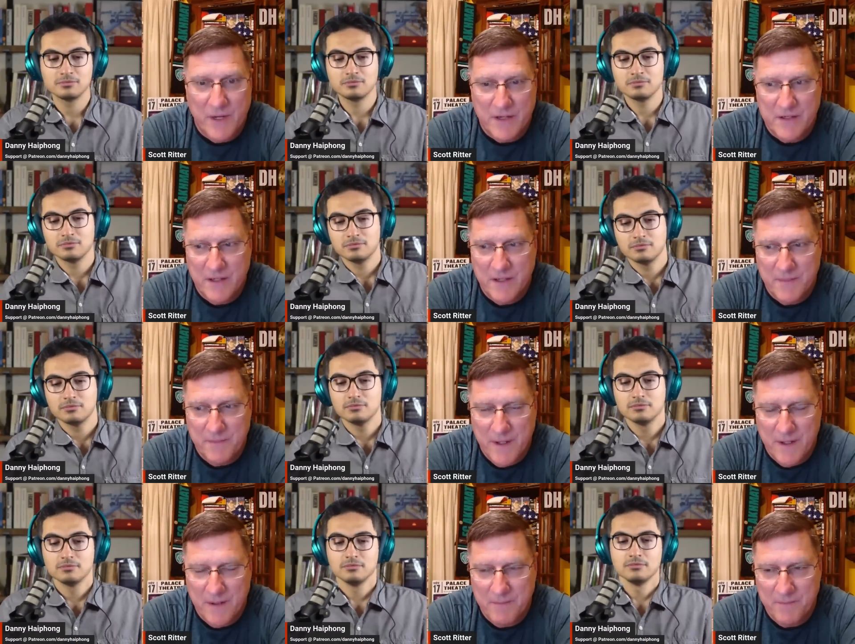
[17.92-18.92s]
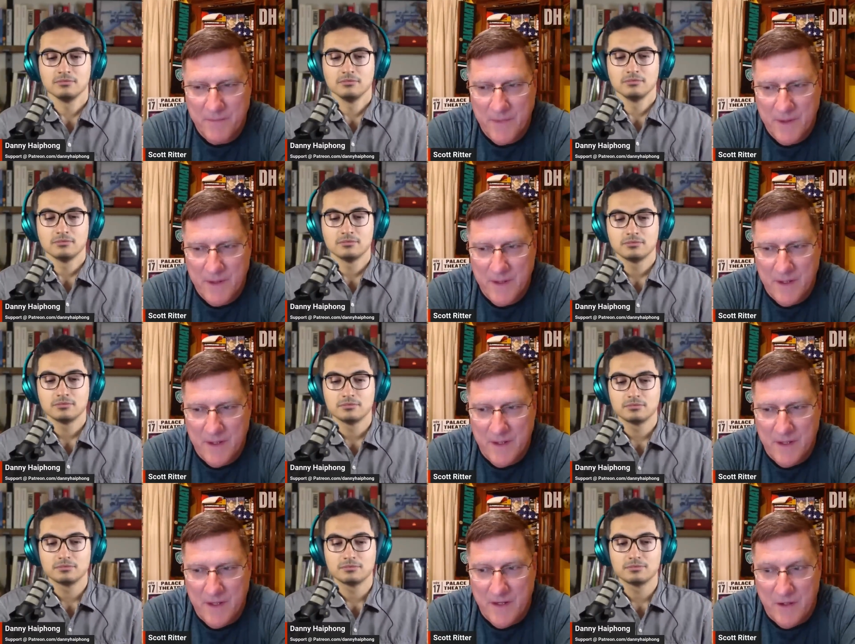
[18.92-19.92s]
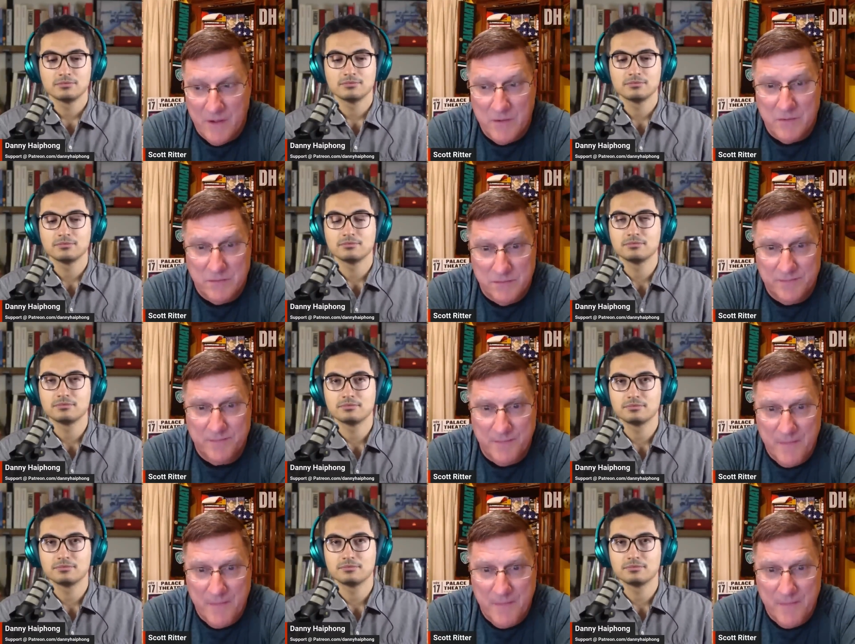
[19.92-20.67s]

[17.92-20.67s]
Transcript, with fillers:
Speaker 1: to Russia. Um, you know,